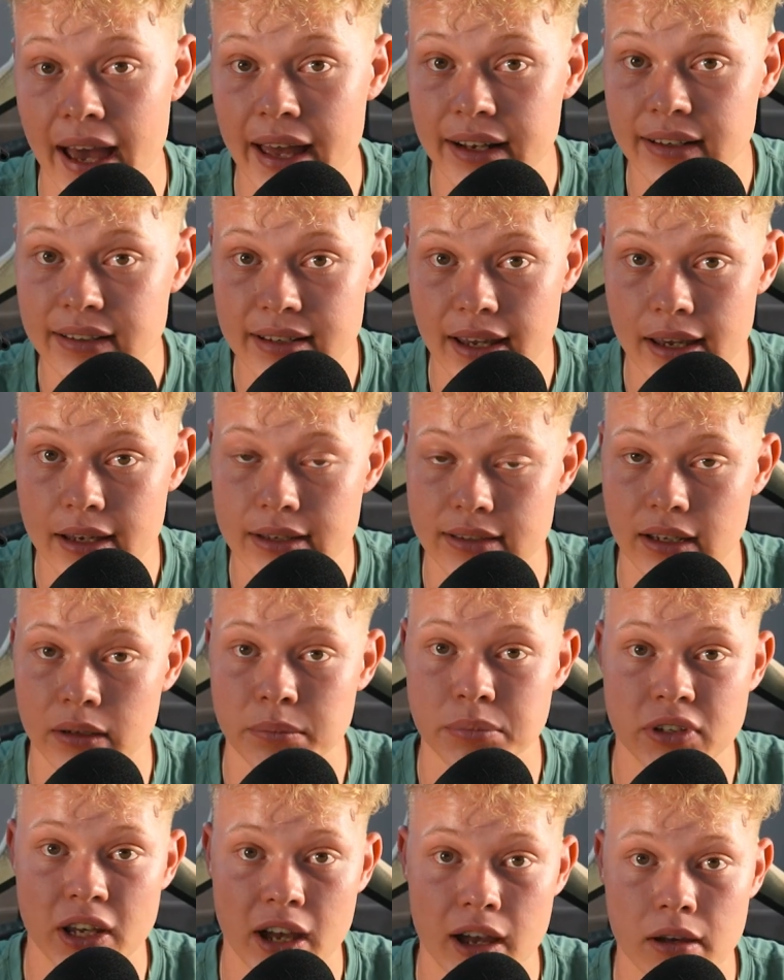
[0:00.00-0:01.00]
can take
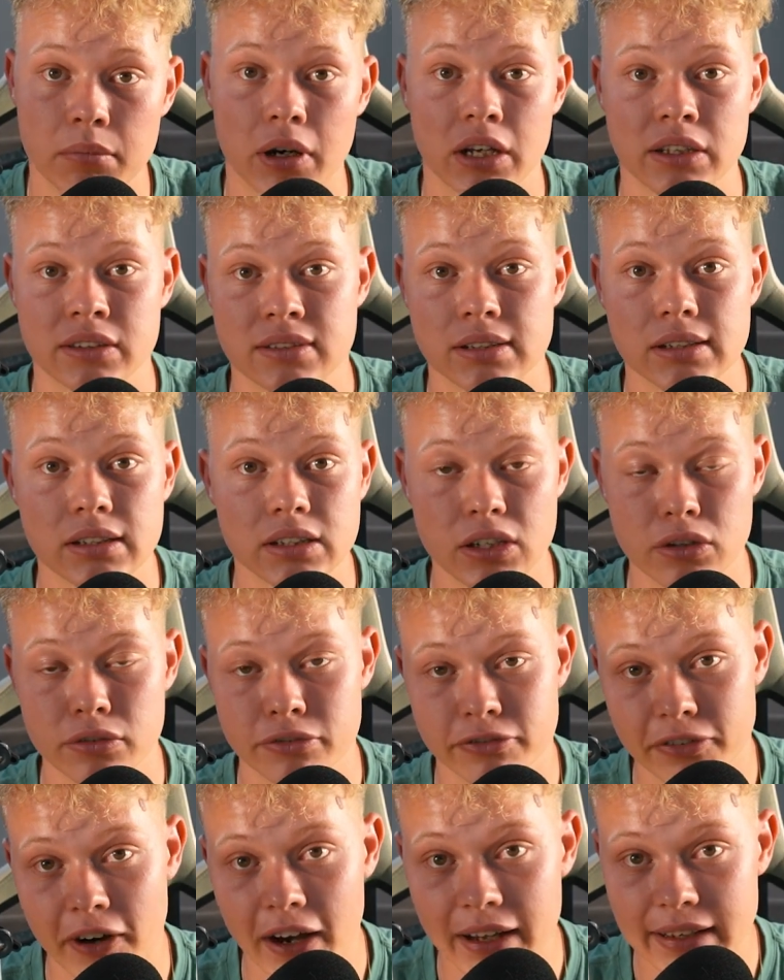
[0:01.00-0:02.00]
some time until you
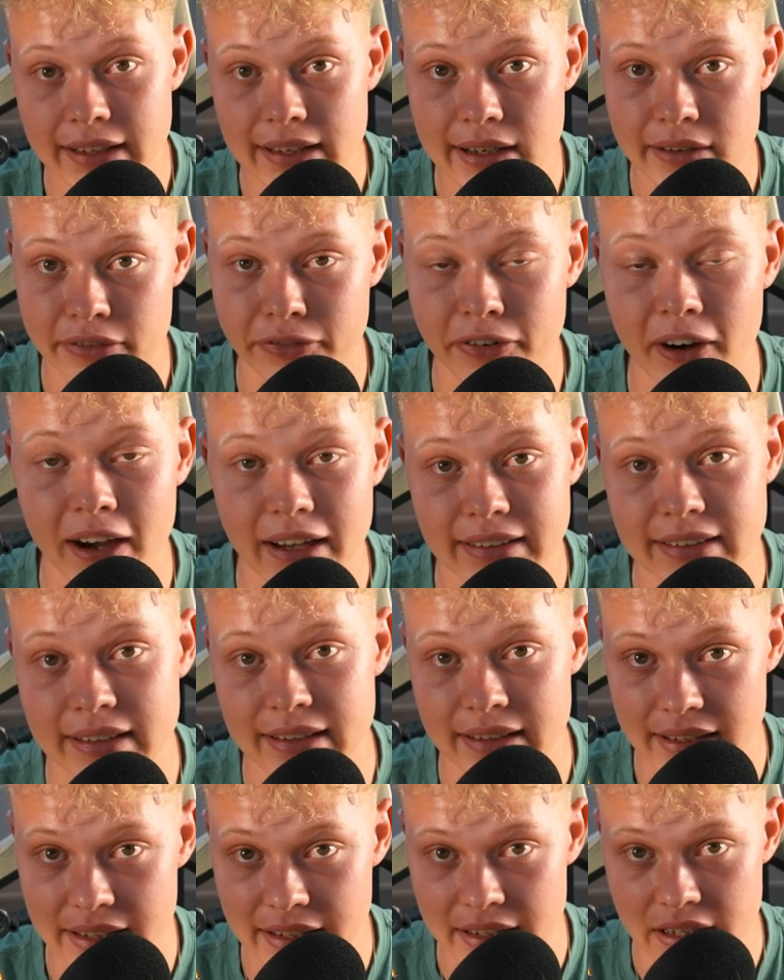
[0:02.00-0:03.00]
finally find a
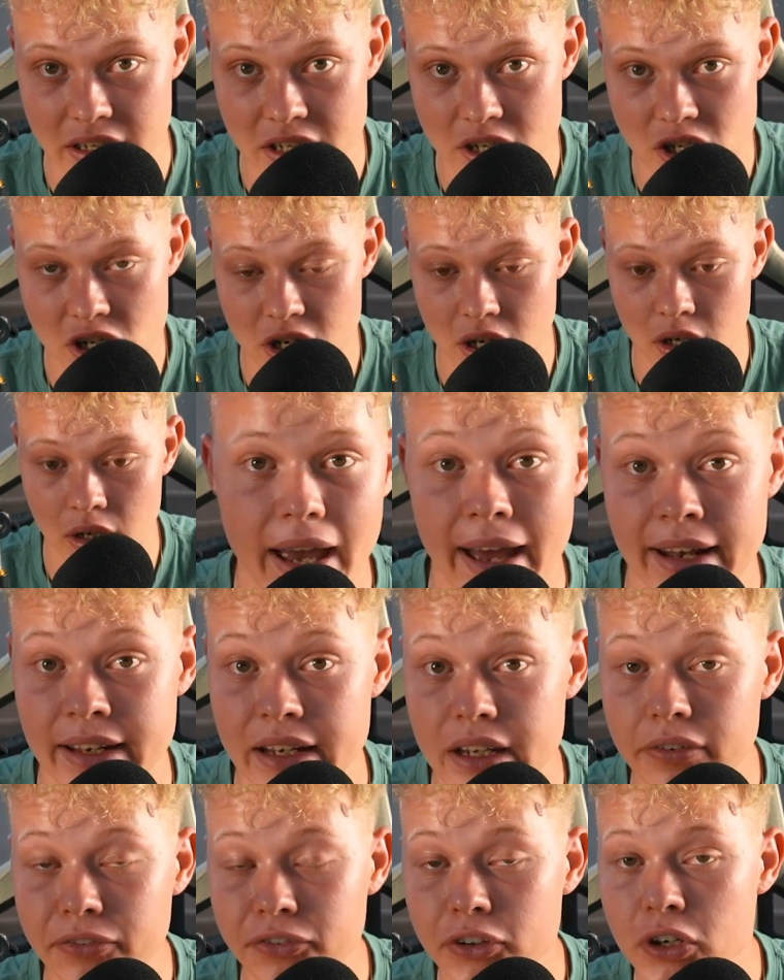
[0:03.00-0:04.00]
niche
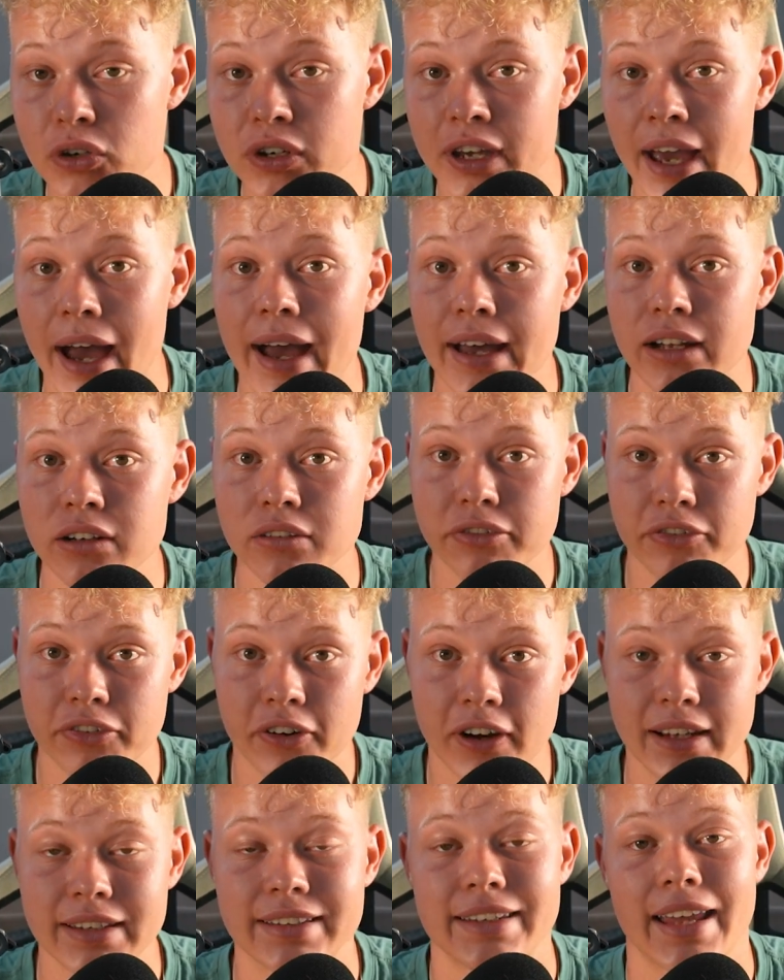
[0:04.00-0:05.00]
and if you can't
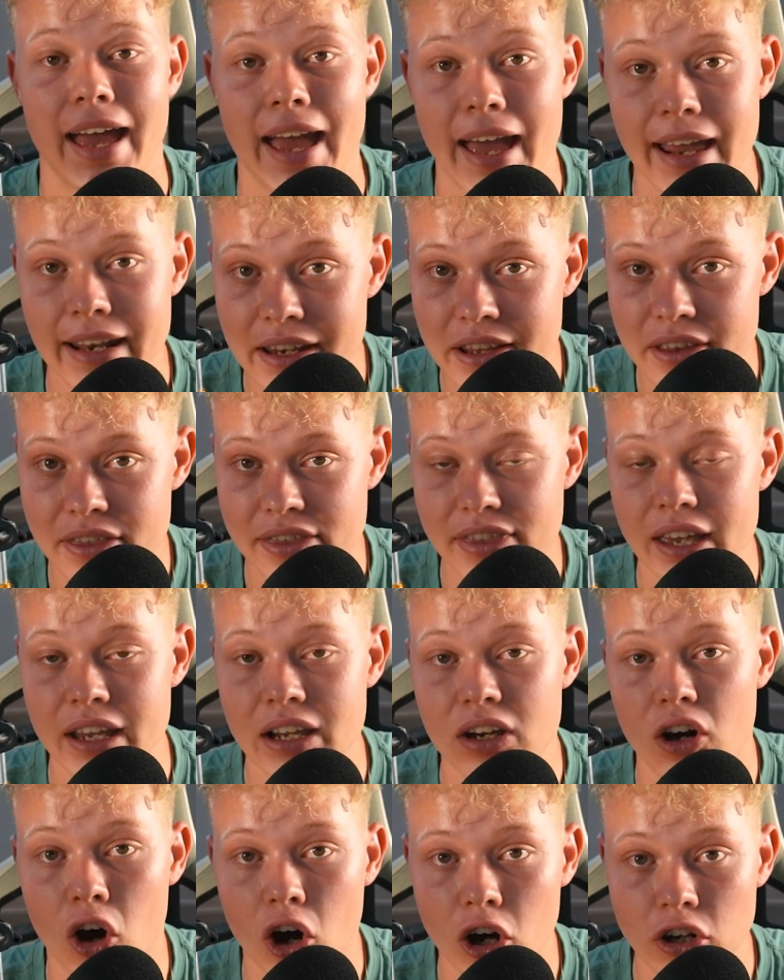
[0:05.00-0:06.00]
find
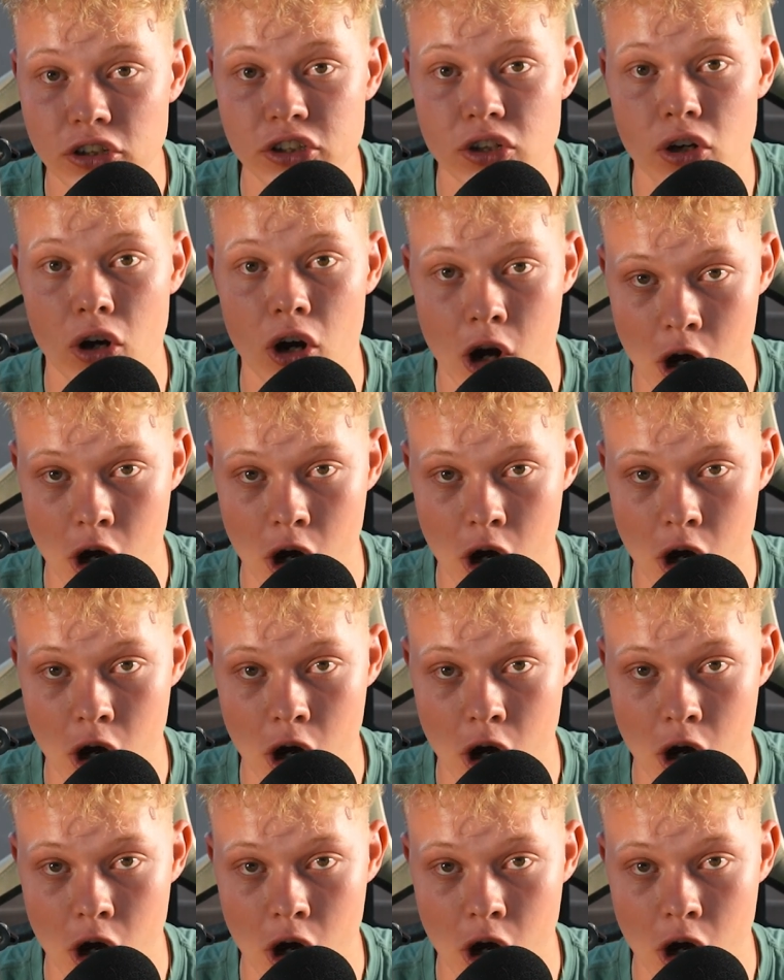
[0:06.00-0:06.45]
anything on your